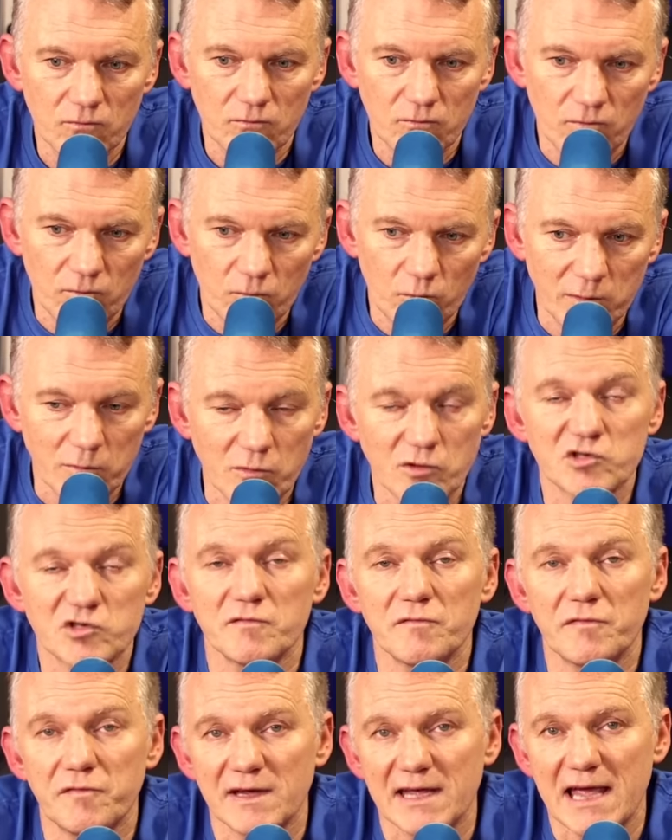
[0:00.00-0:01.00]
we
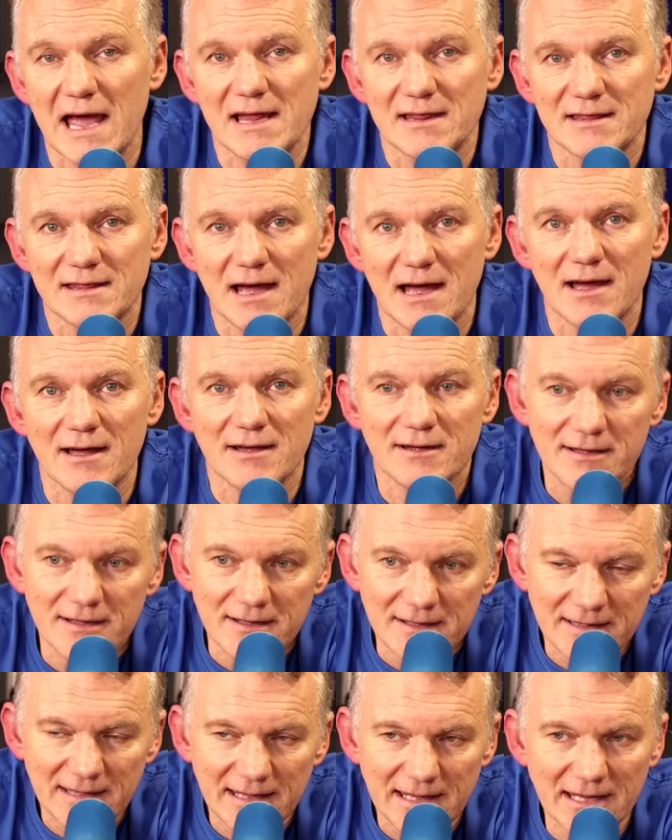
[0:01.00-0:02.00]
mustn't forget that
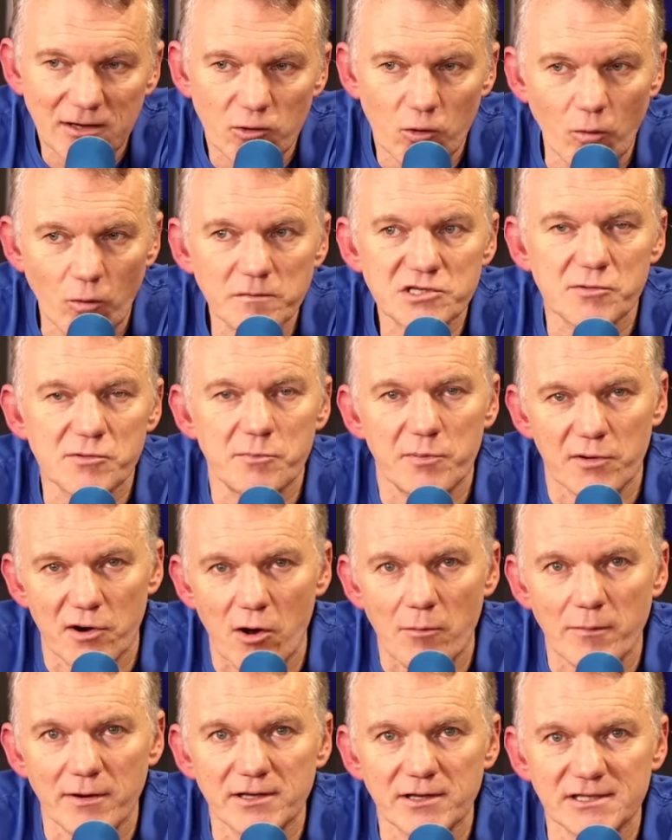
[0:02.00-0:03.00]
he come to
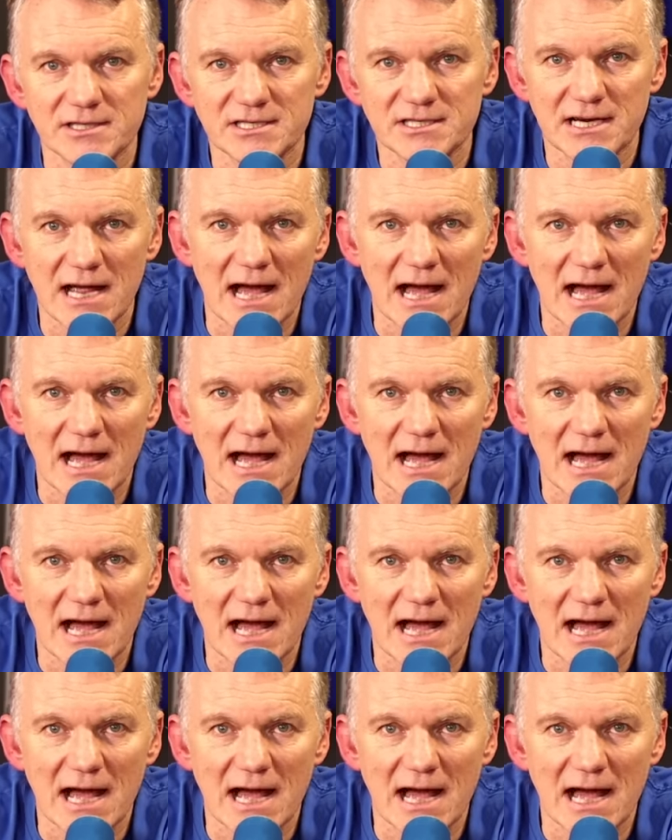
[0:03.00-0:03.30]
prominence